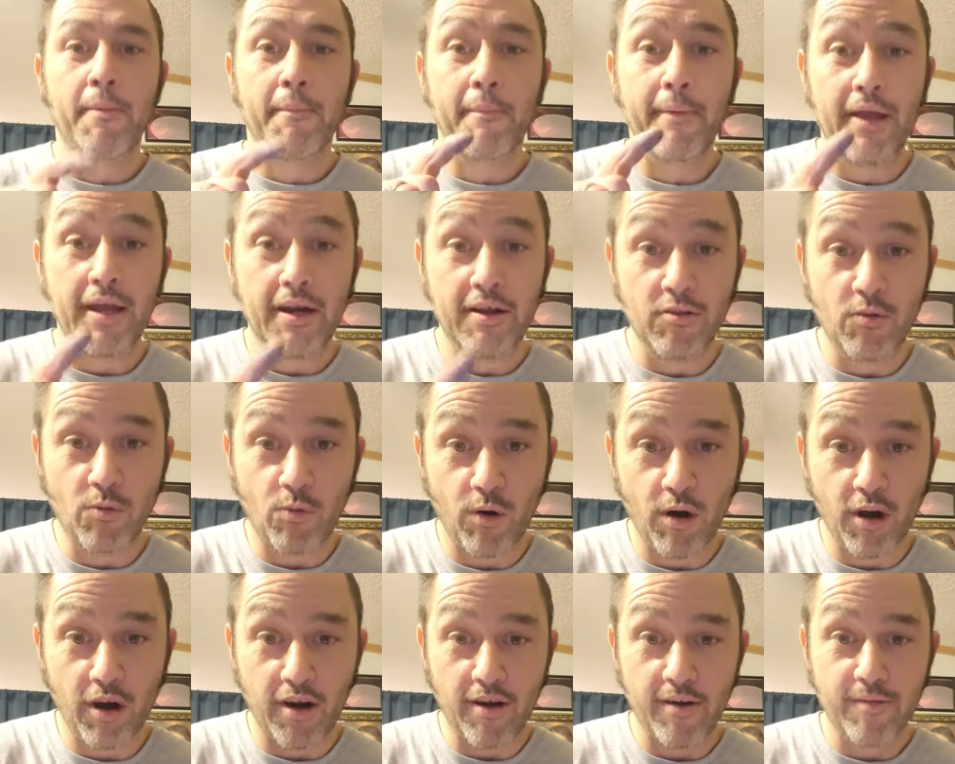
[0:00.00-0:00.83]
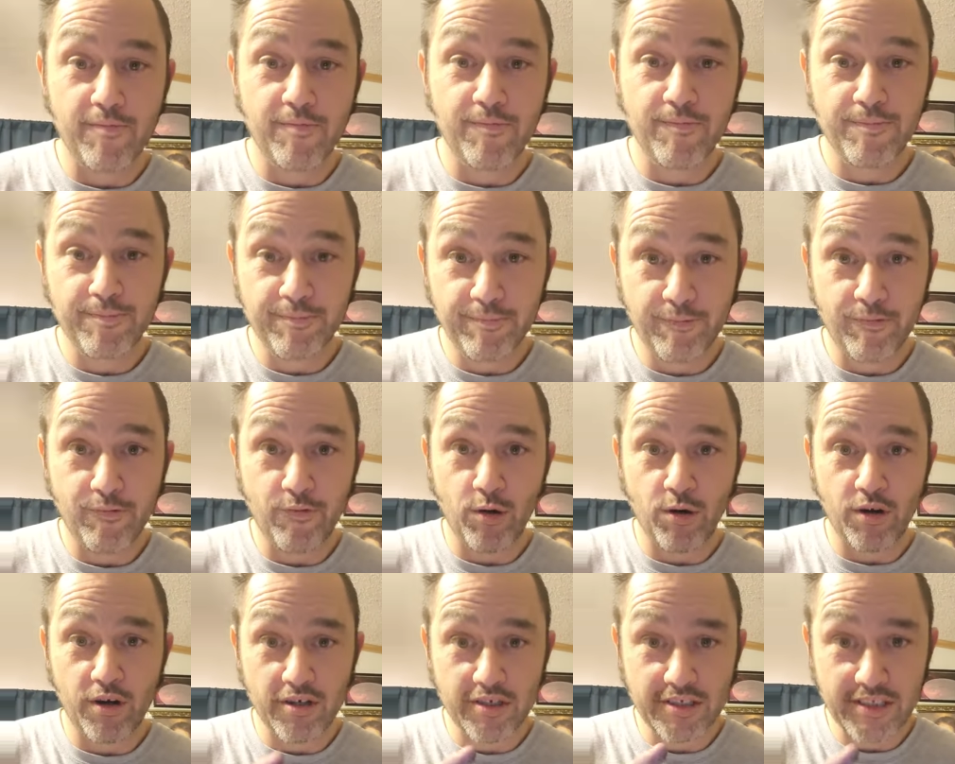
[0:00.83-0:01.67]
Get in the Word
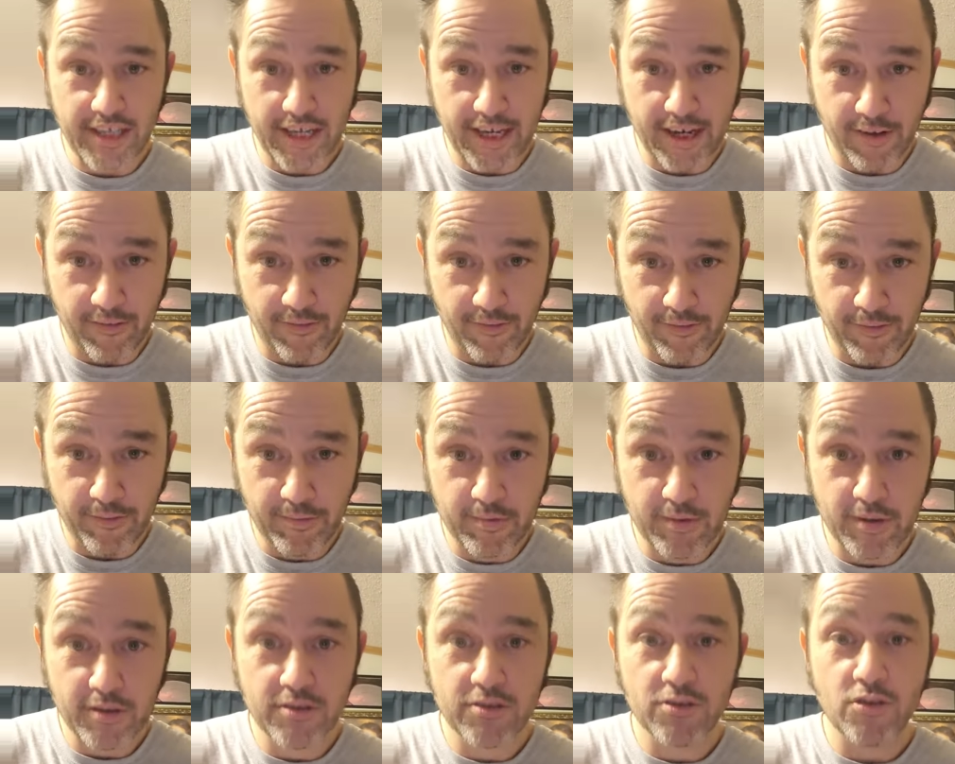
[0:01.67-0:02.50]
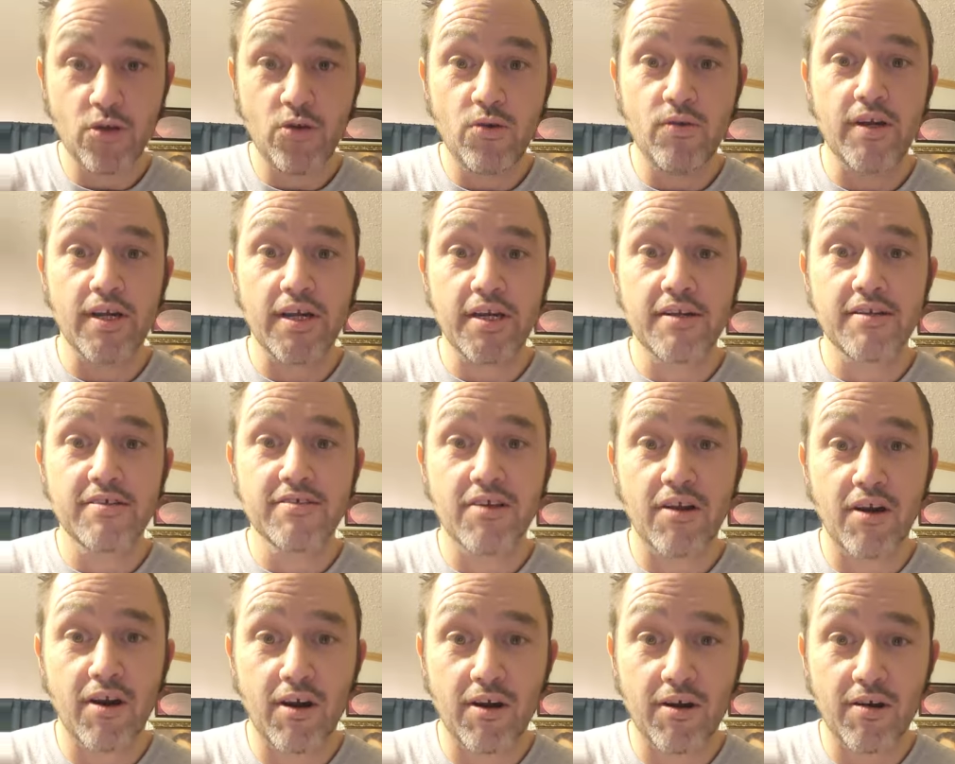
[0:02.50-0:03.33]
for yourself so you can
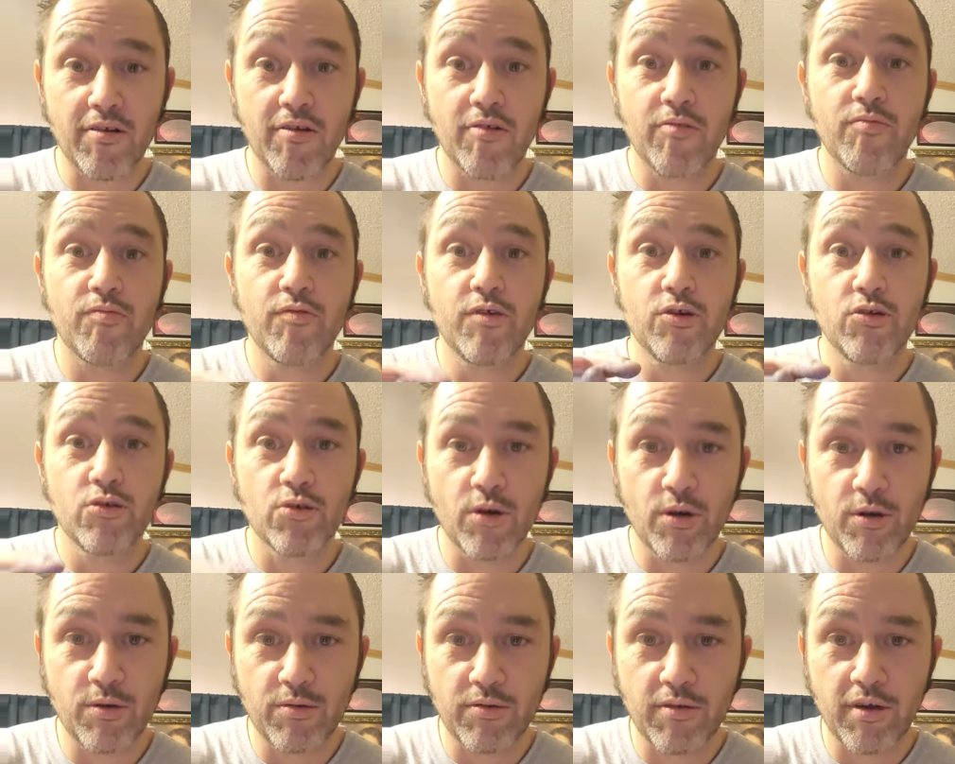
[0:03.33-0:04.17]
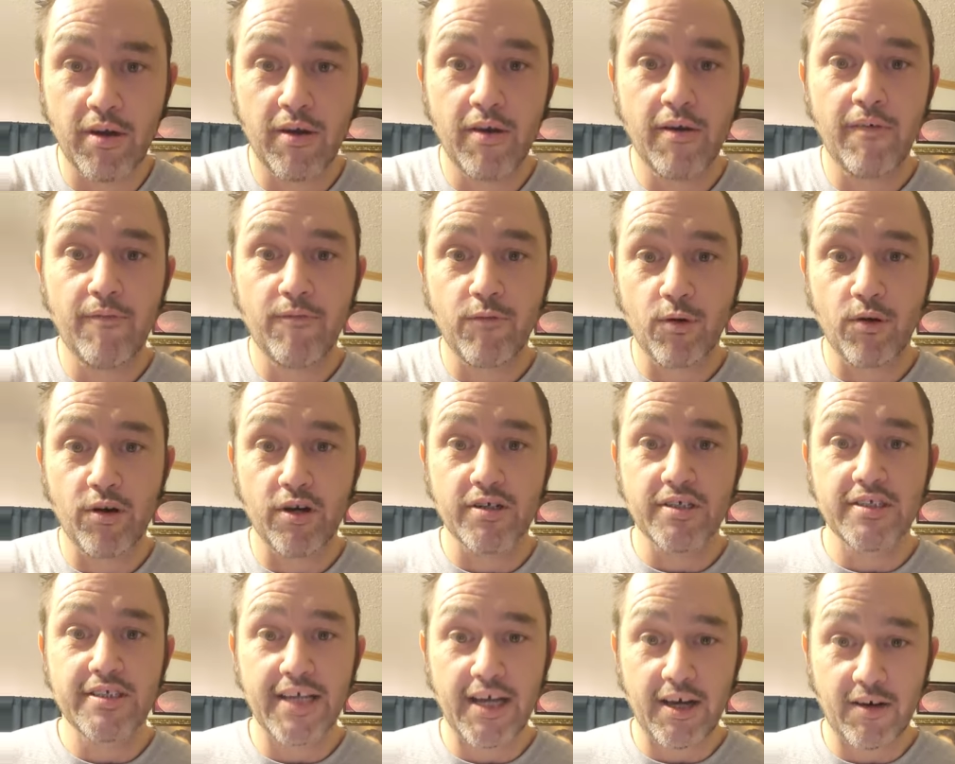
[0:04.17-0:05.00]
discern the truth for
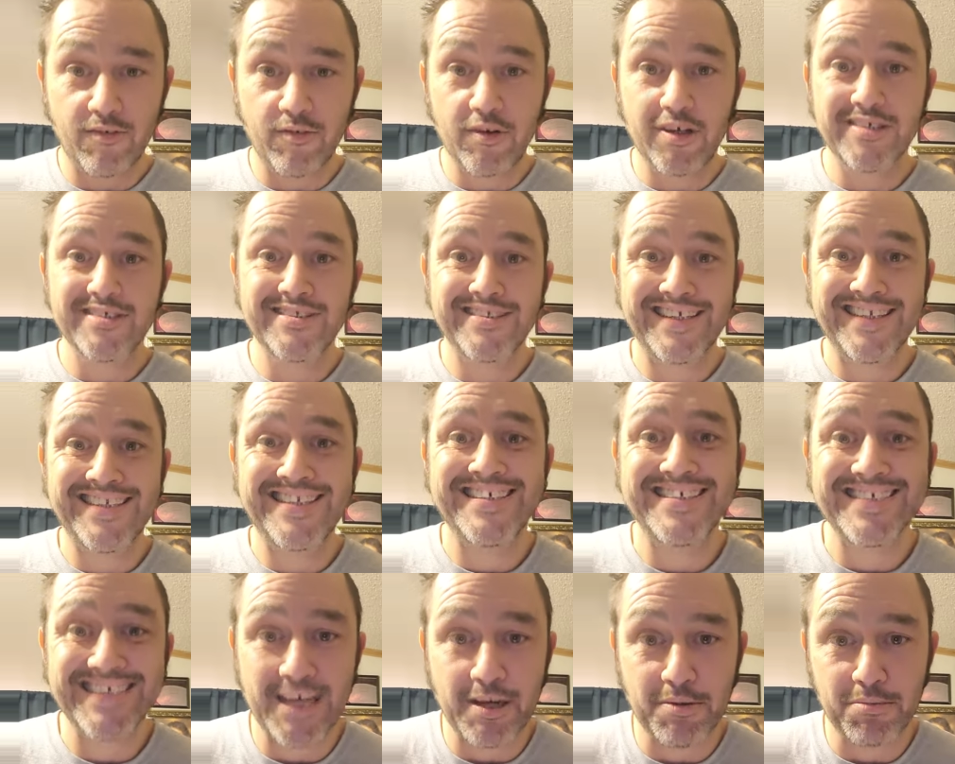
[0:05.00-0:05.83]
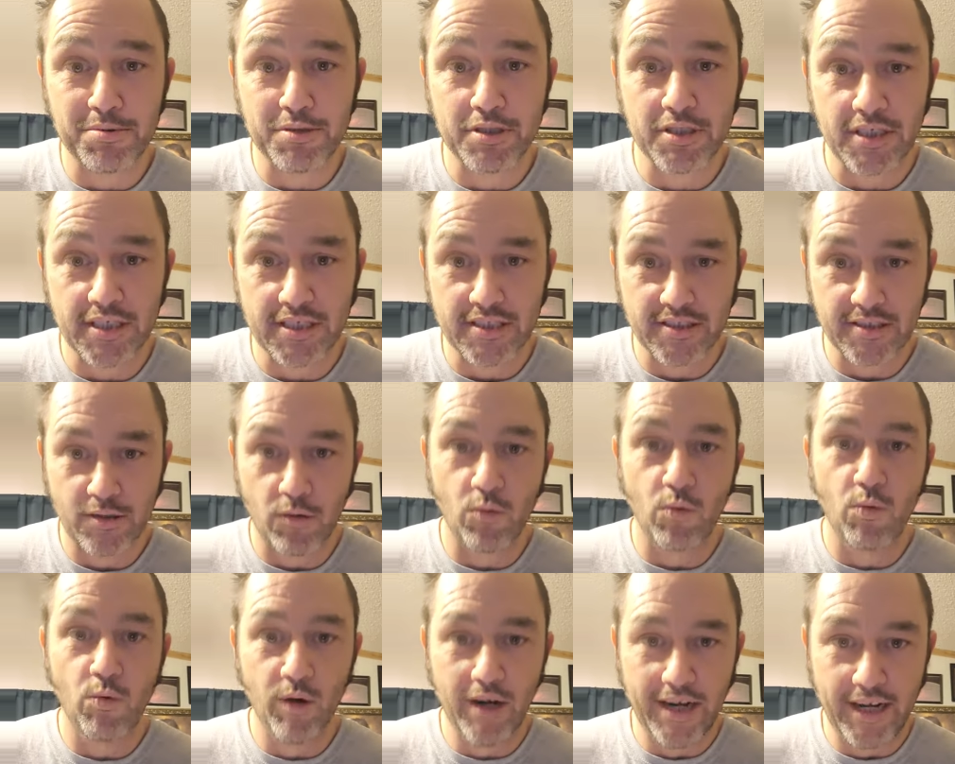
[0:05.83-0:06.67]
yourself because the deception is
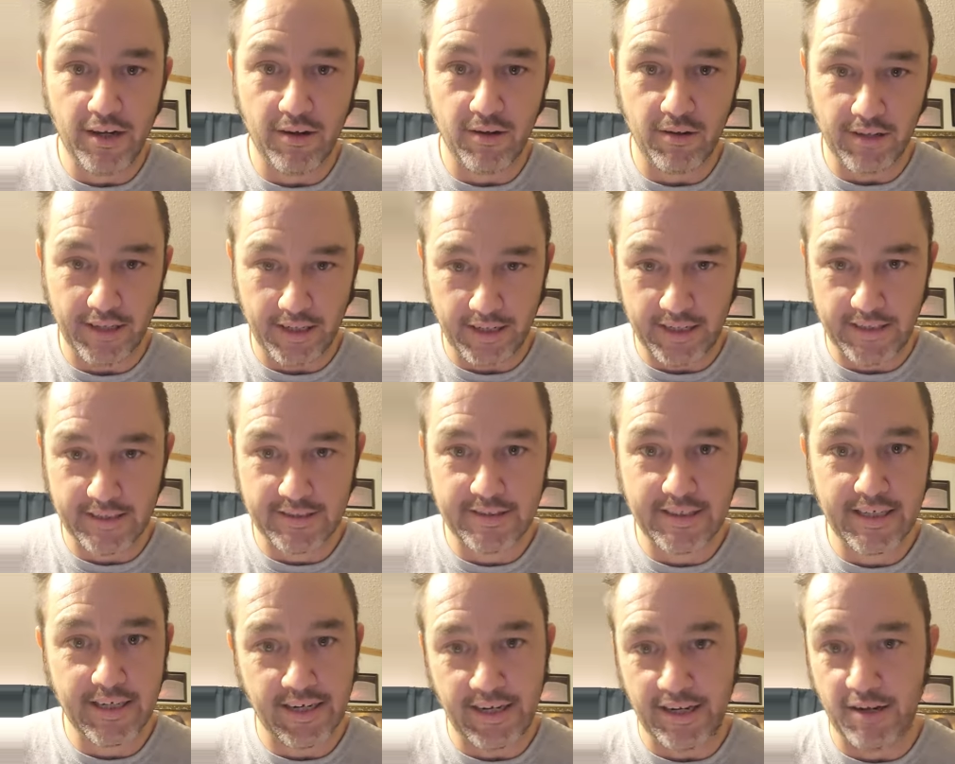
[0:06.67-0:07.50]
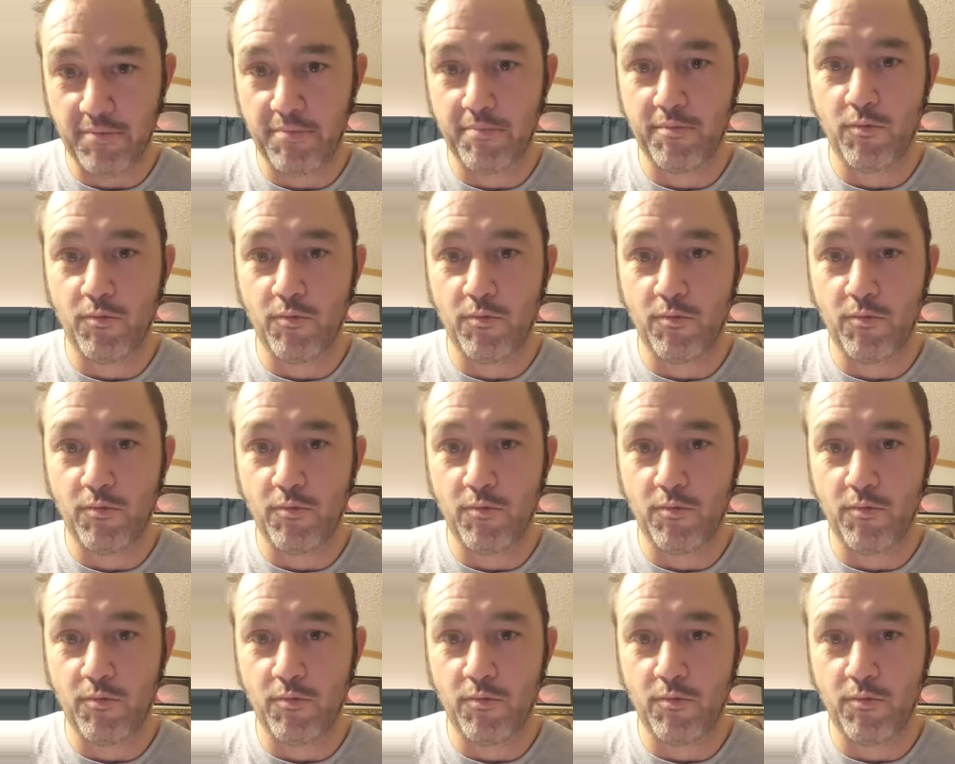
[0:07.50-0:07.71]
real and it's getting